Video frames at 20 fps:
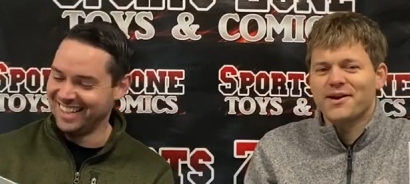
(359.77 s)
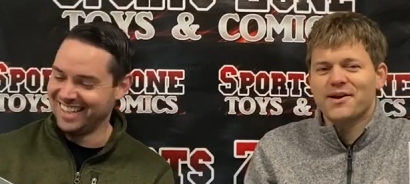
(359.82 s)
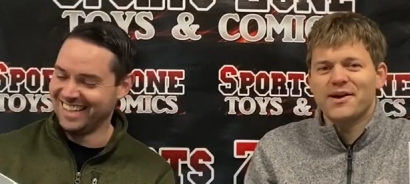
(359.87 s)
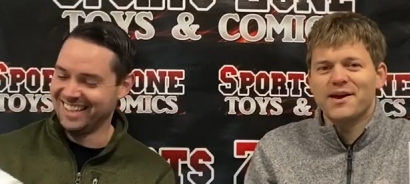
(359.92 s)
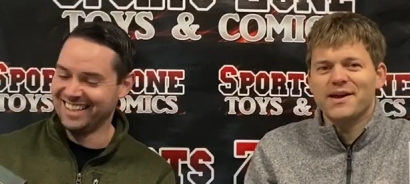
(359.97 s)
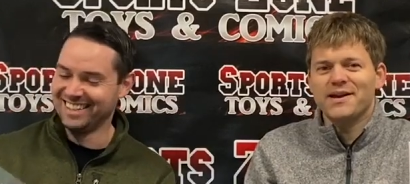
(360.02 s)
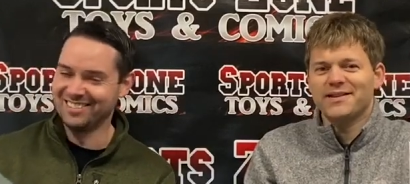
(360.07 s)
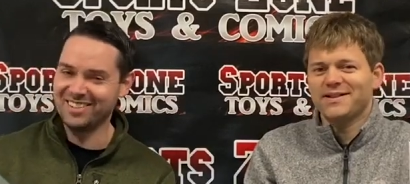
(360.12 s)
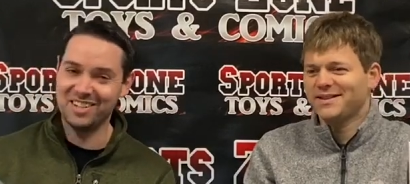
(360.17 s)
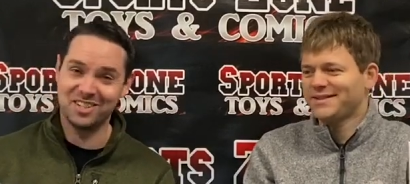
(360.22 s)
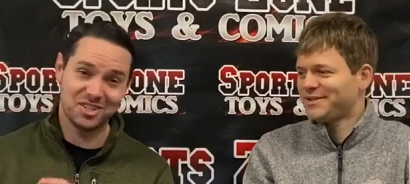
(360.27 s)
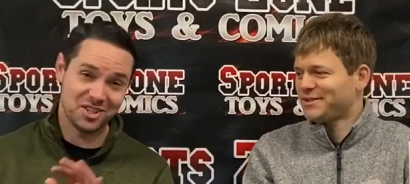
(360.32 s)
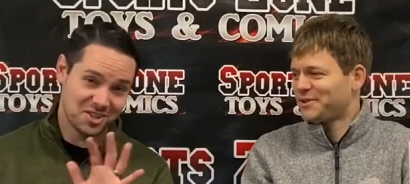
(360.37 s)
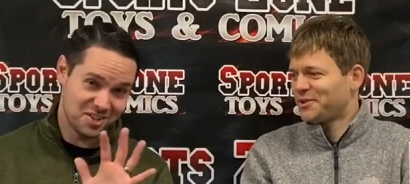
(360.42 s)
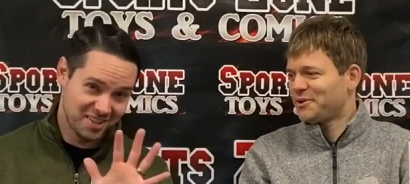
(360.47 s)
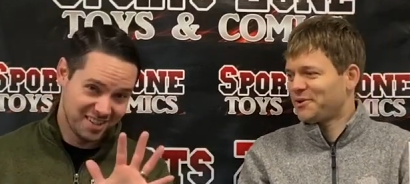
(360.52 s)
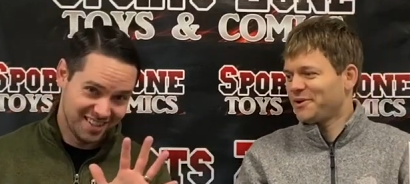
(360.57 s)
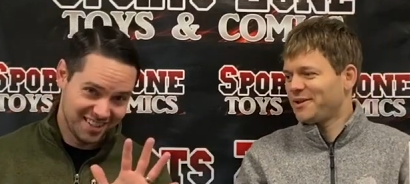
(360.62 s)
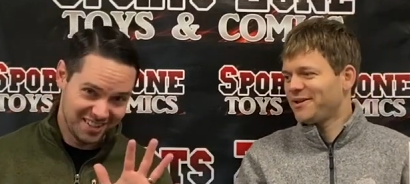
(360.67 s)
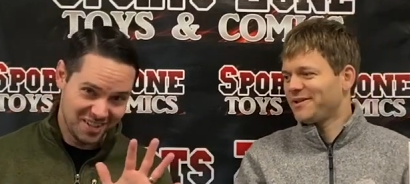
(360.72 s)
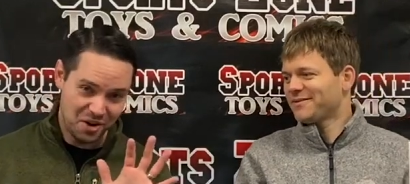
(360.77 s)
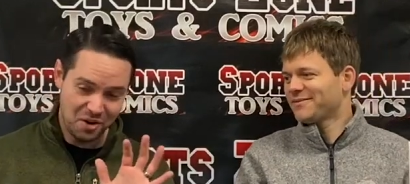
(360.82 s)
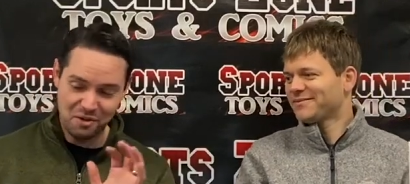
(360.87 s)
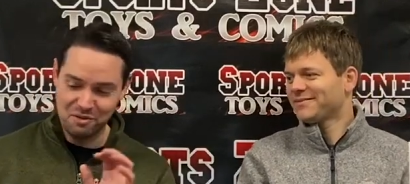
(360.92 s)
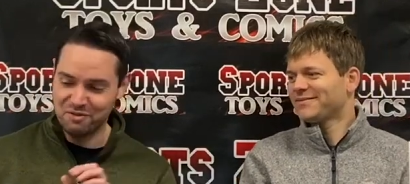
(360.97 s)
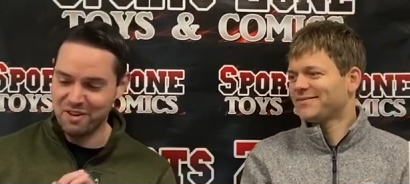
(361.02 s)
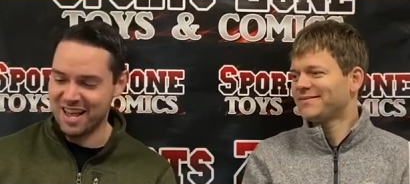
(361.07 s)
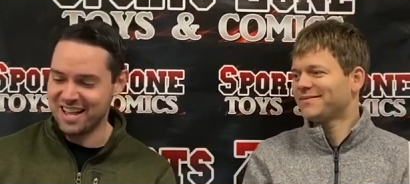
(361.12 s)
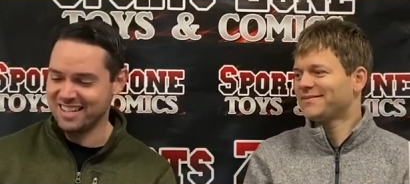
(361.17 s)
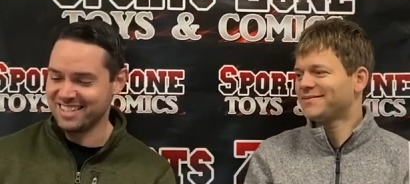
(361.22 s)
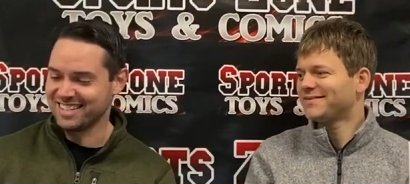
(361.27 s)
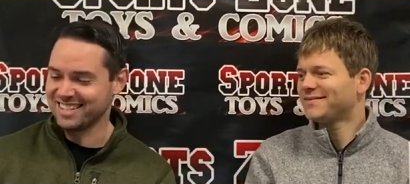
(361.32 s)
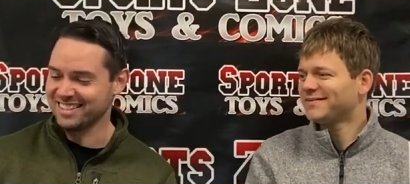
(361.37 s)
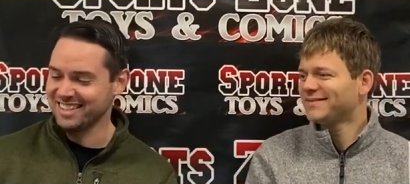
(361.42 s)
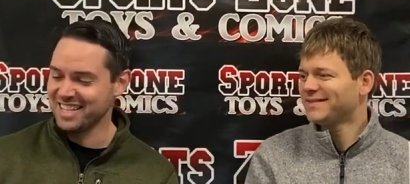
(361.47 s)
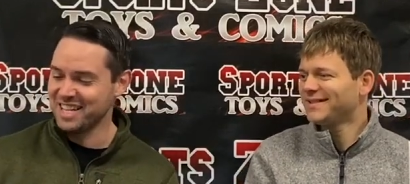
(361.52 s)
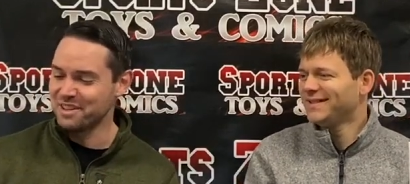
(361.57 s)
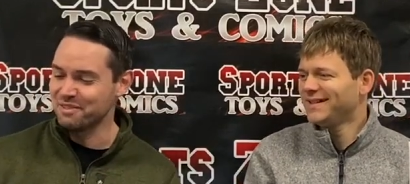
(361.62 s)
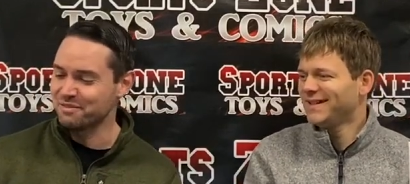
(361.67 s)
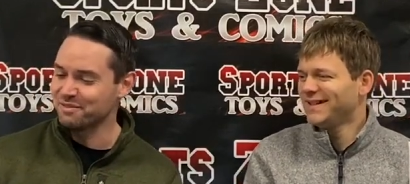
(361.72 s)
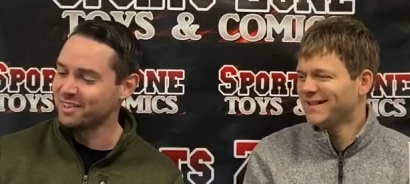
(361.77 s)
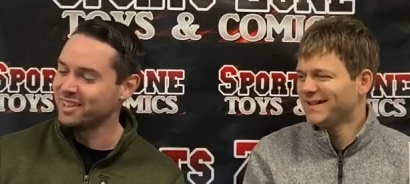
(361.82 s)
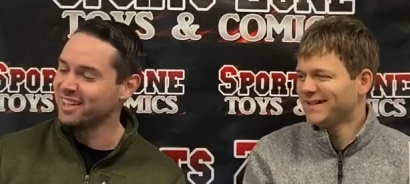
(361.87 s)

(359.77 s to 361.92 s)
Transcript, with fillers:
Speaker 1: All right. Let's the, do it. No offense, leave.